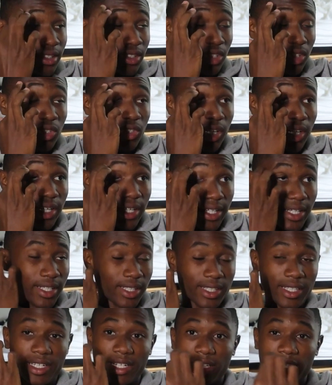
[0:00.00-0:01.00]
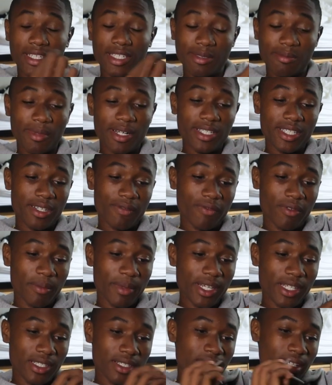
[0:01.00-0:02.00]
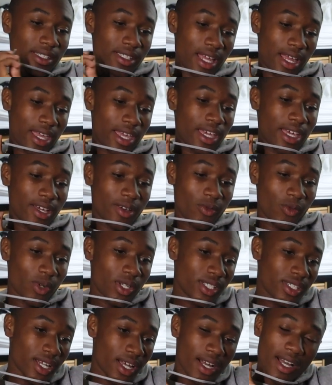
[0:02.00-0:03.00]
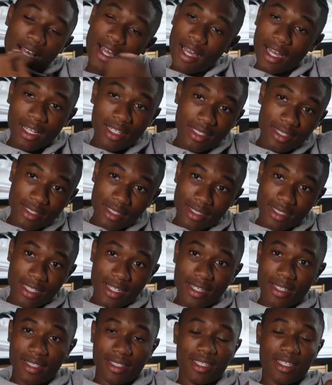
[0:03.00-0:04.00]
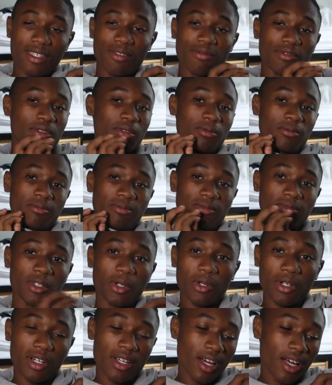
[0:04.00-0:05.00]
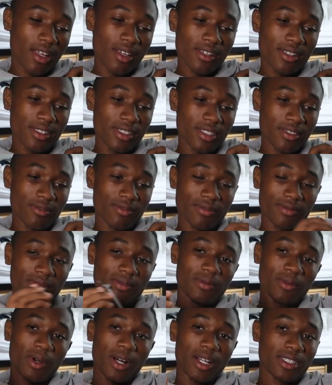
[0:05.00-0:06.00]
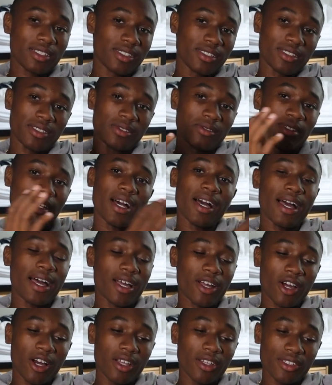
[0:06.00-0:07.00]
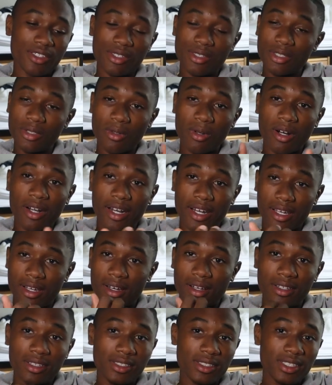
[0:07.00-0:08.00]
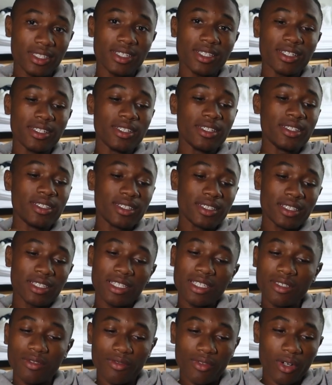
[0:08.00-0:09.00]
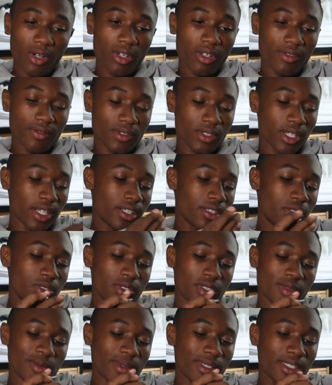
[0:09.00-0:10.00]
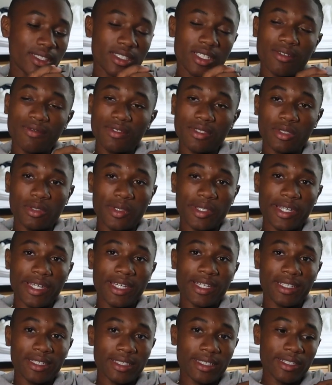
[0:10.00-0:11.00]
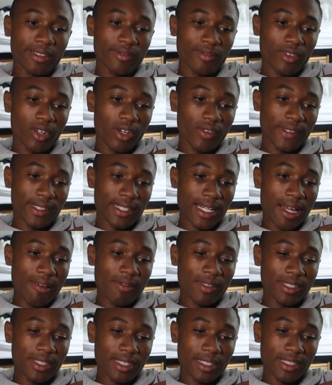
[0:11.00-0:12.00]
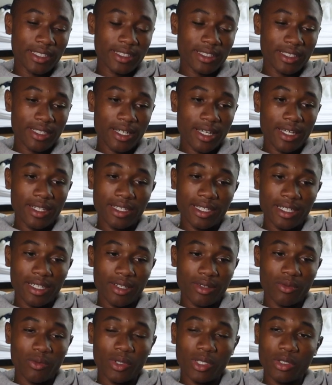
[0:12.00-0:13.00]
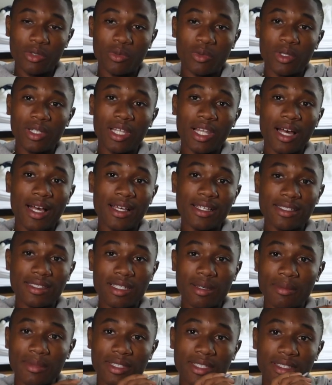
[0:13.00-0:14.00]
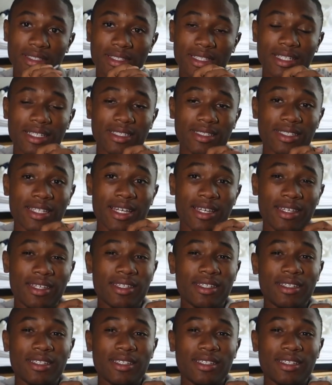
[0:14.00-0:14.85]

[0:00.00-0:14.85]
just trying to get there and get as much information as I can, which I highly suggest if you go to college, and if you're watching this, you're not at college or you are at college, get involved. Try to do as much stuff as you can. Get involved in everything. And then when you realize some of the things that